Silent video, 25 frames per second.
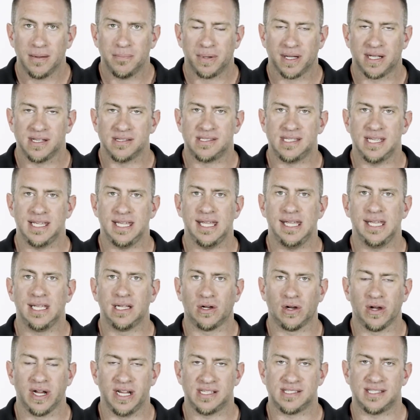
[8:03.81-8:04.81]
because
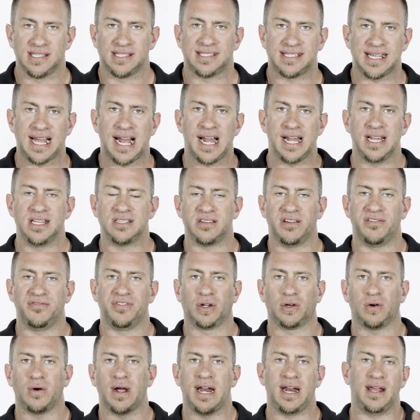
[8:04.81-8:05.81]
the size of
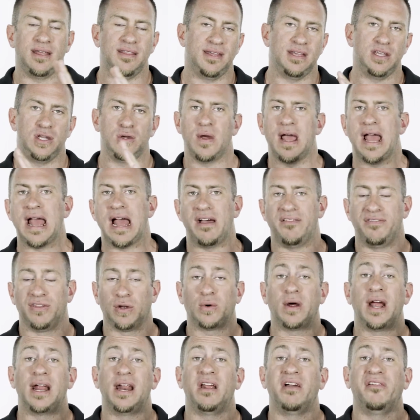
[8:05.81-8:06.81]
the credit that you have, the
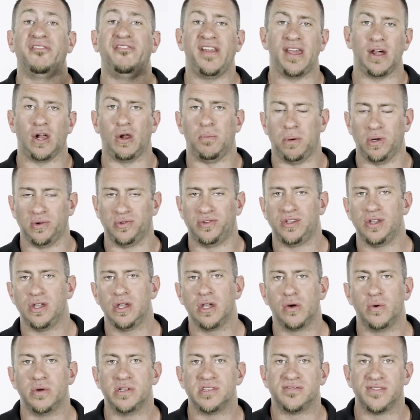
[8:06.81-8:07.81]
credit available to
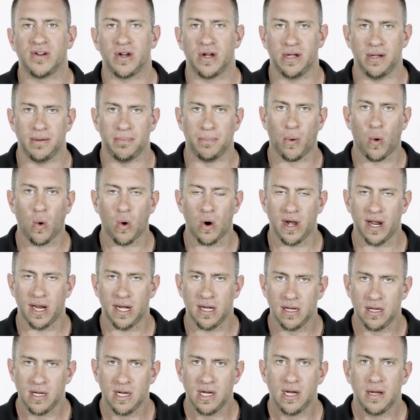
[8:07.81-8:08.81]
you, is very important